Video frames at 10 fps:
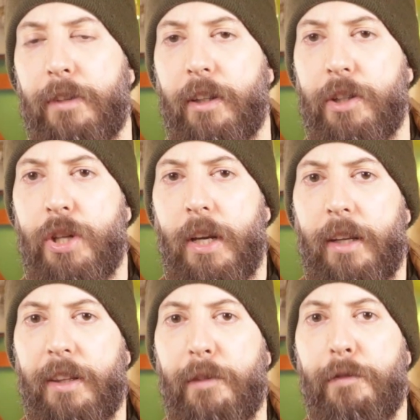village,
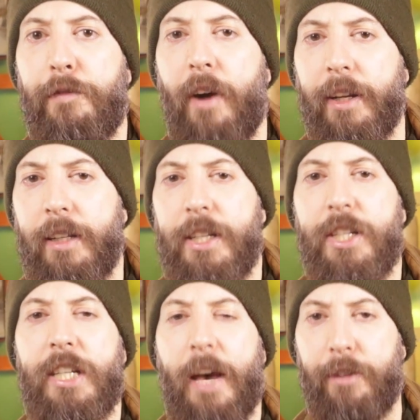they fight
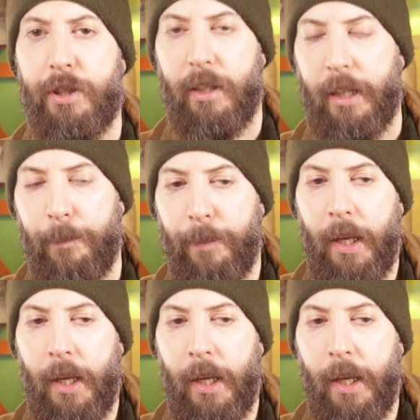savagely.